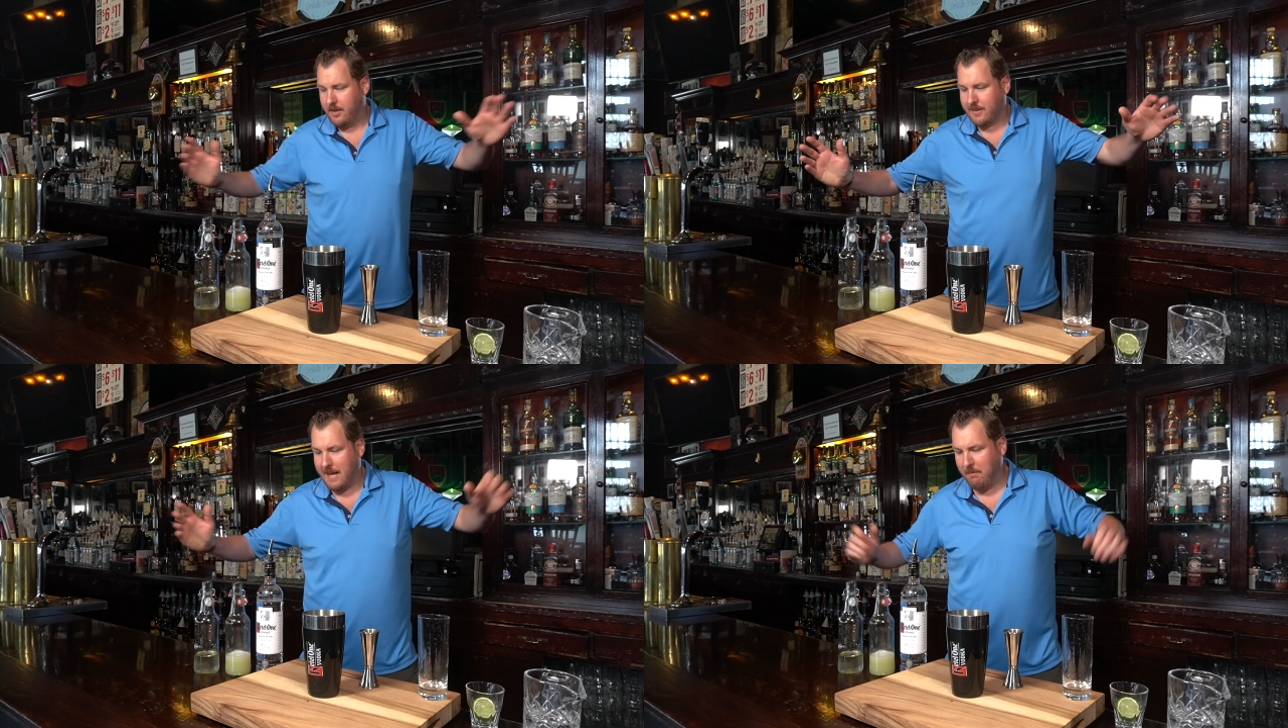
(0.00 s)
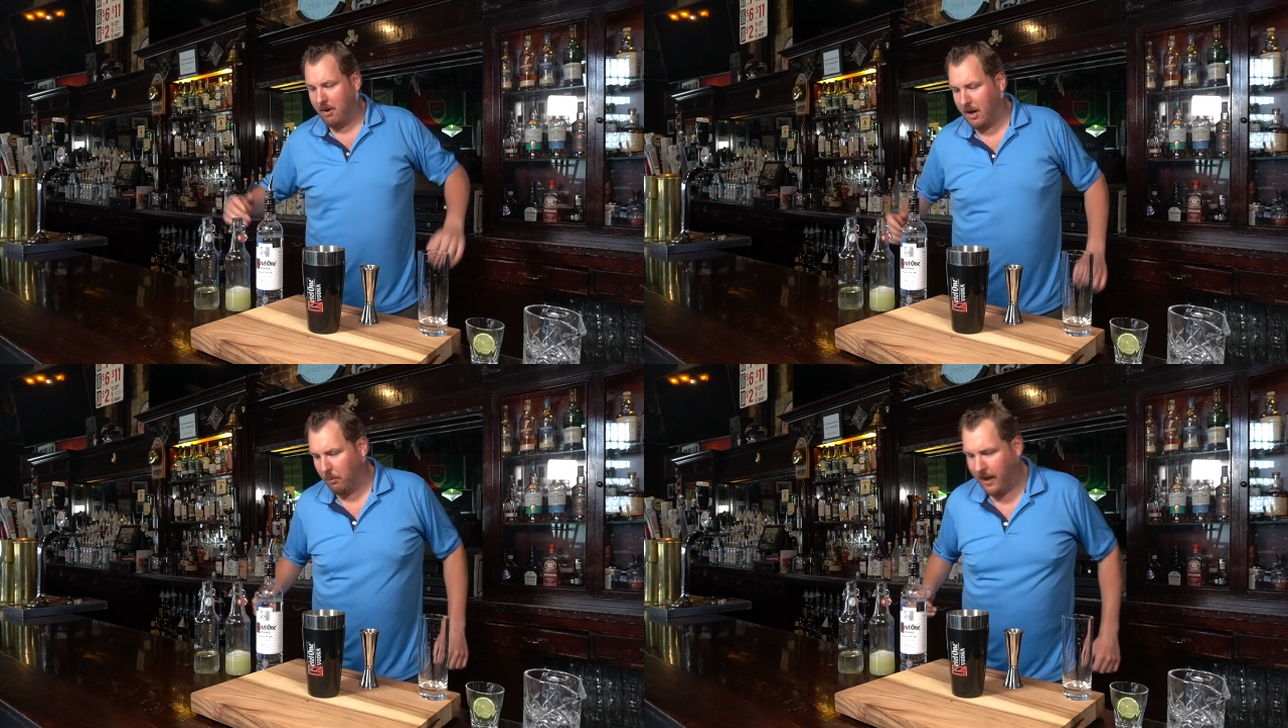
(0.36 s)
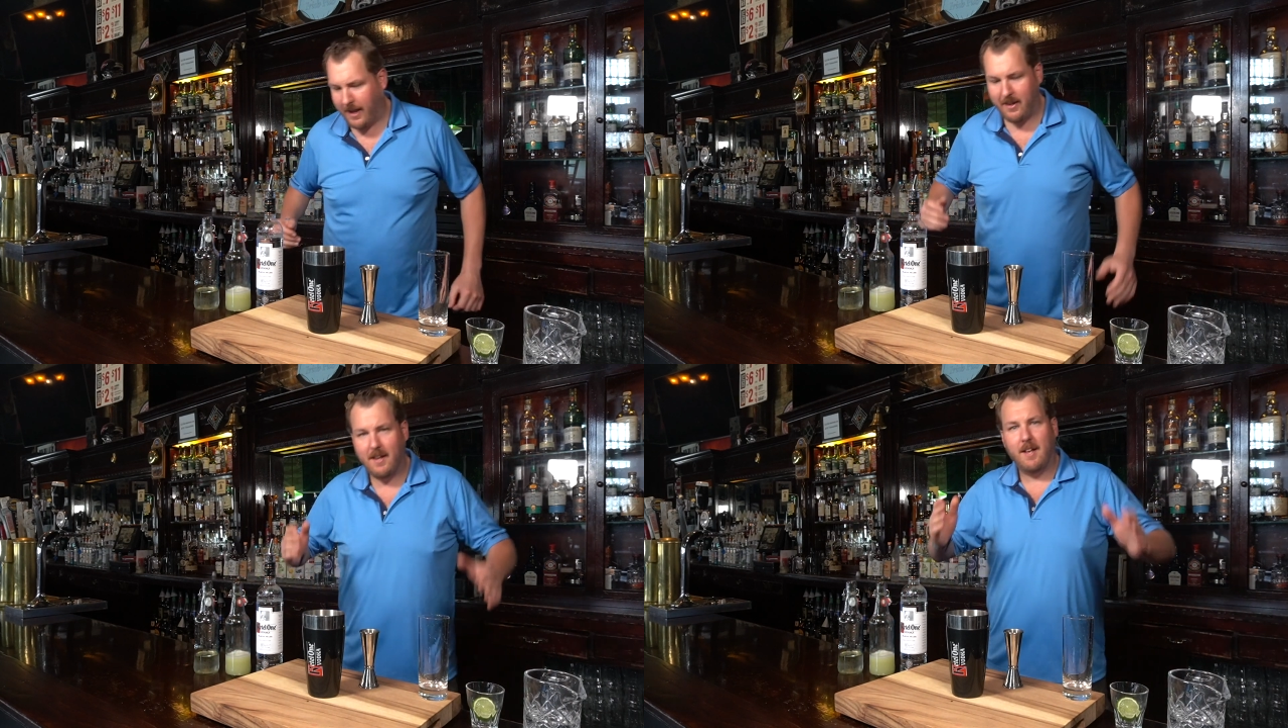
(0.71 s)
Came a long
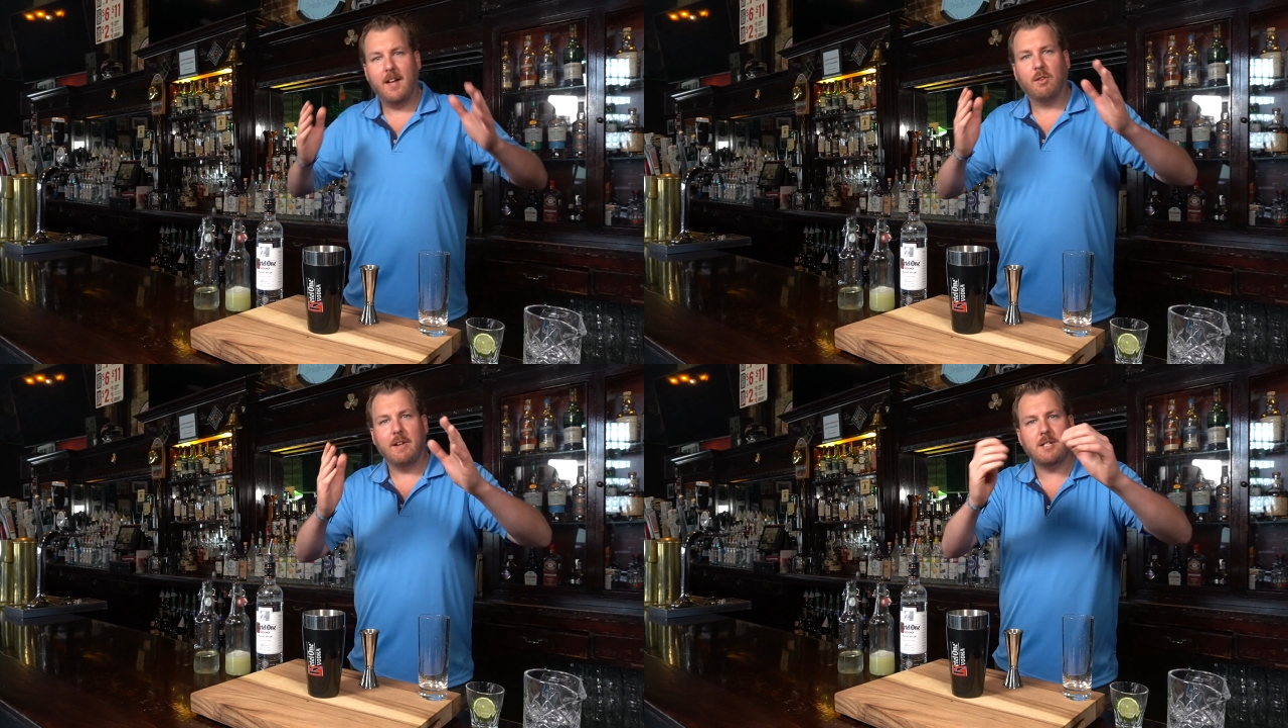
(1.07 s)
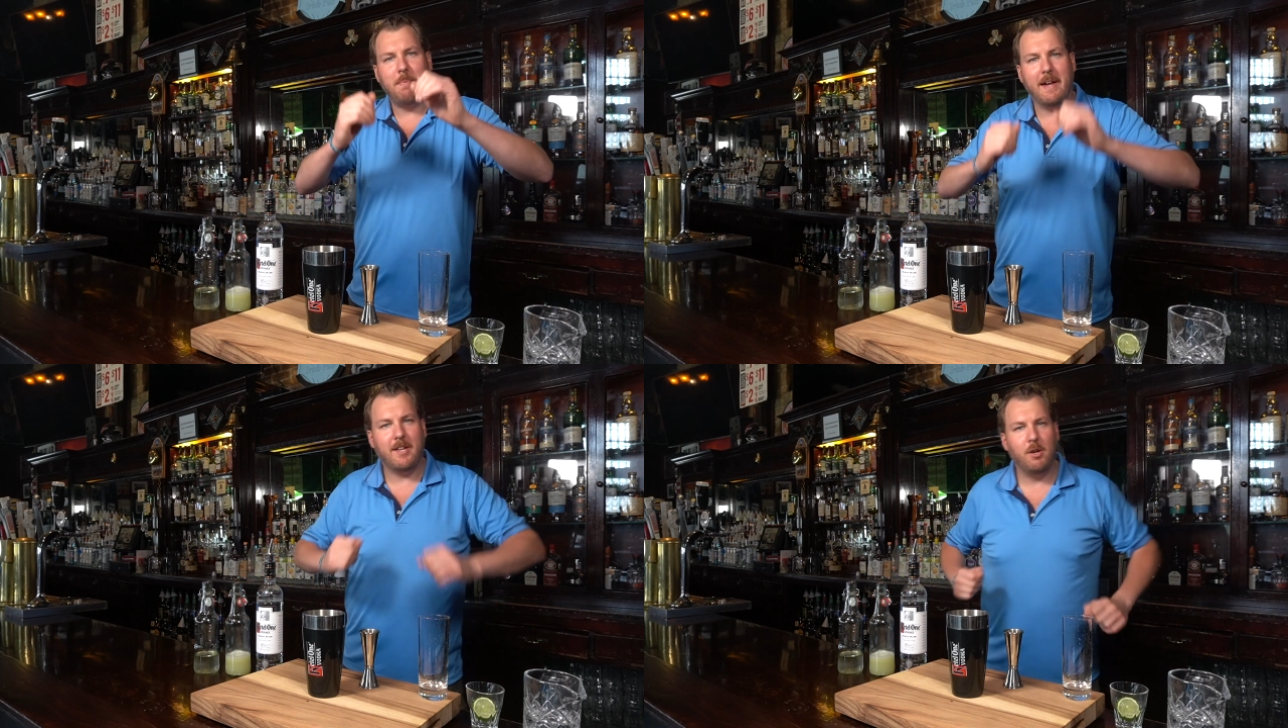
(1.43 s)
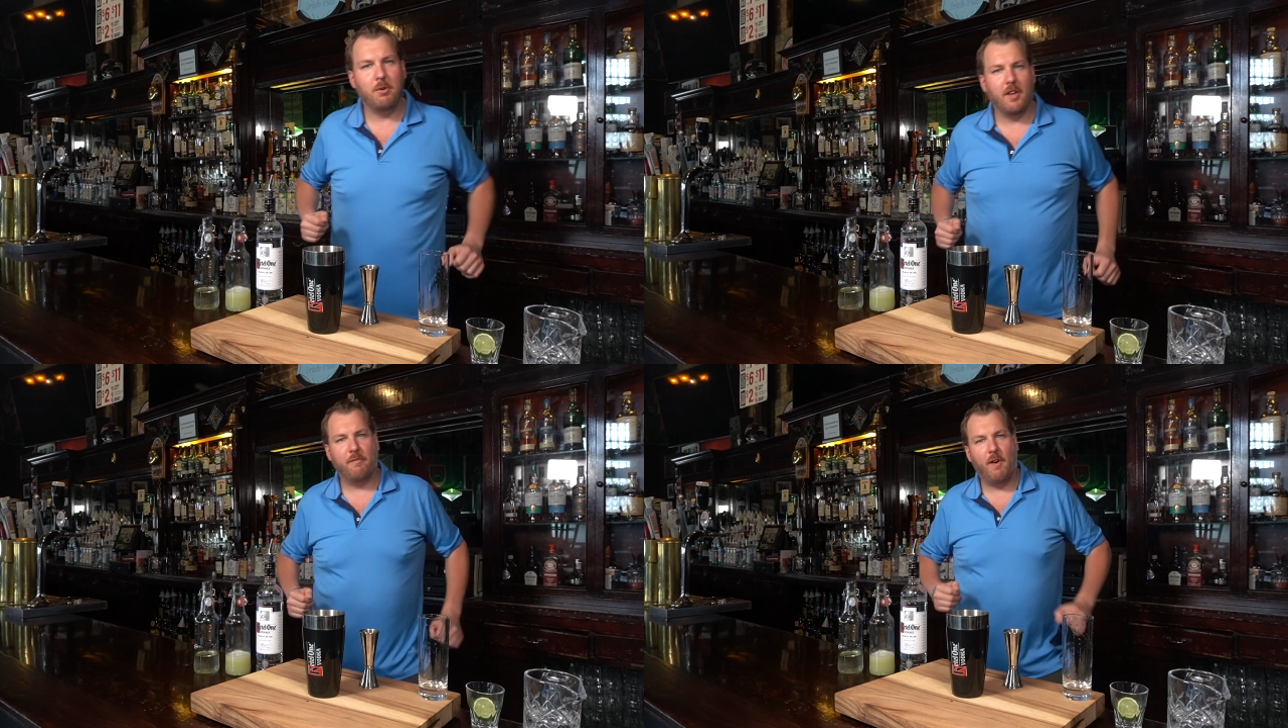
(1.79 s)
way. Let's make you
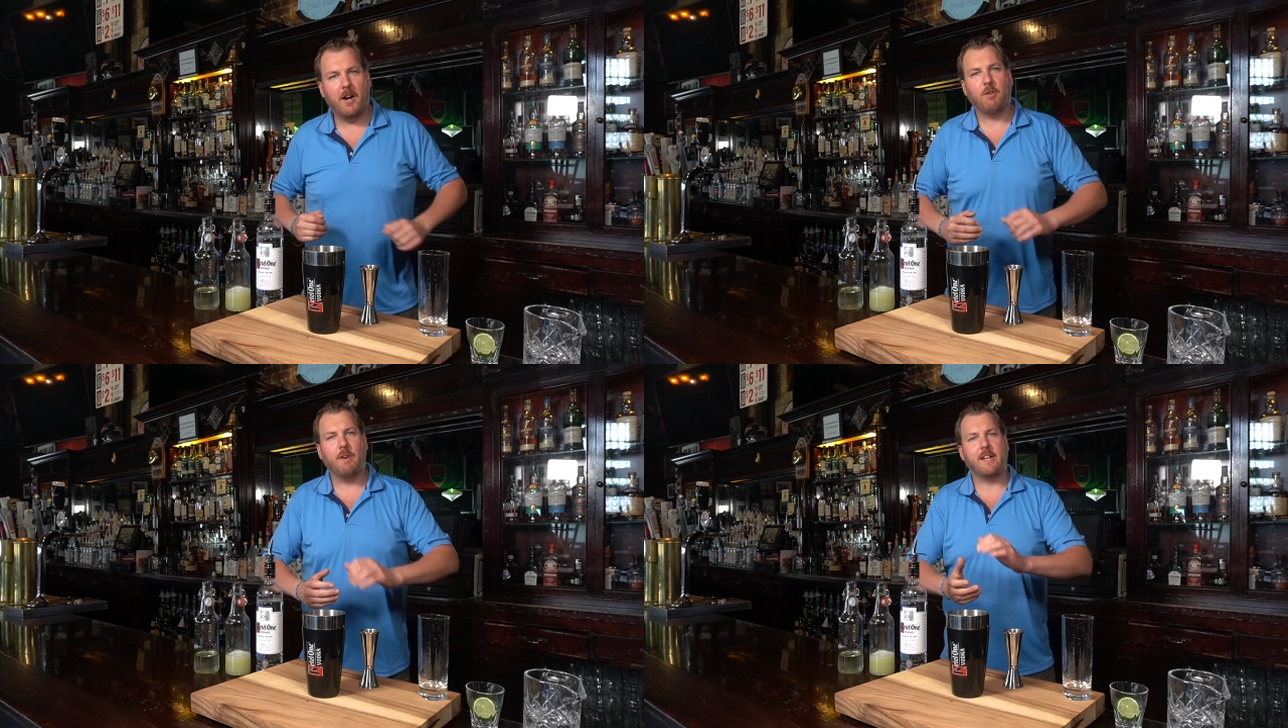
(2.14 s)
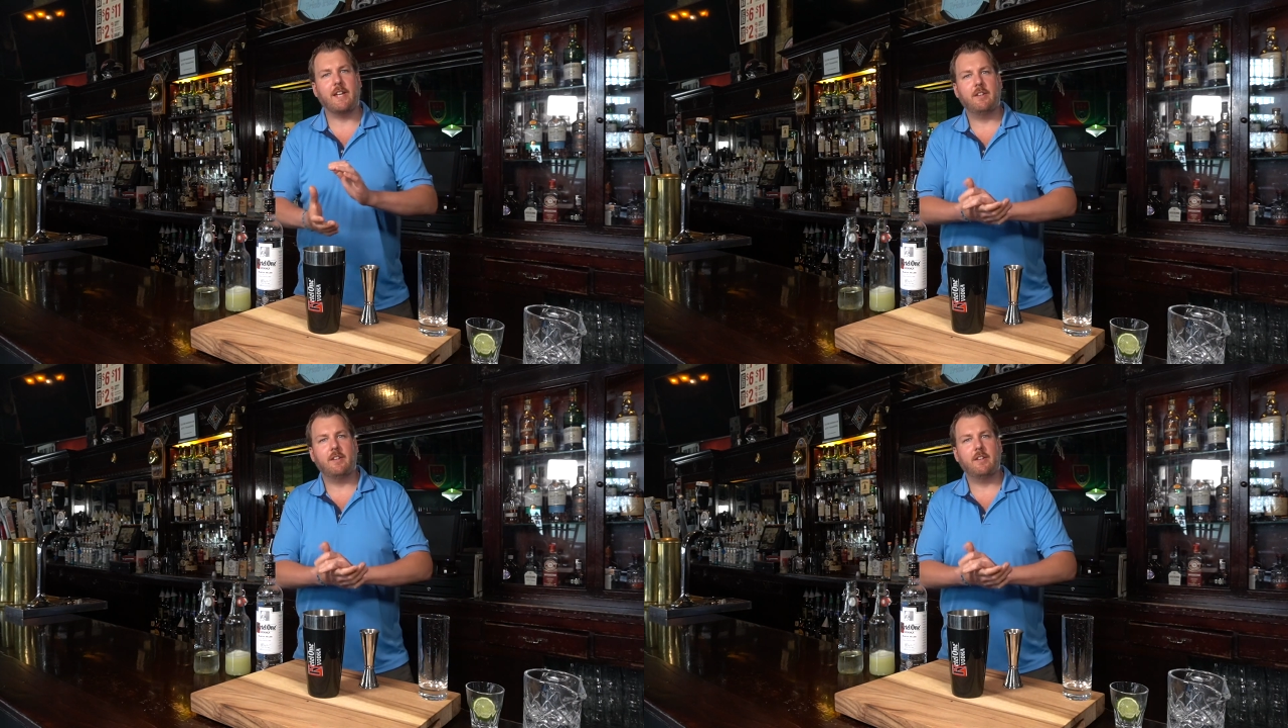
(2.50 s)
the Vodka Rickey.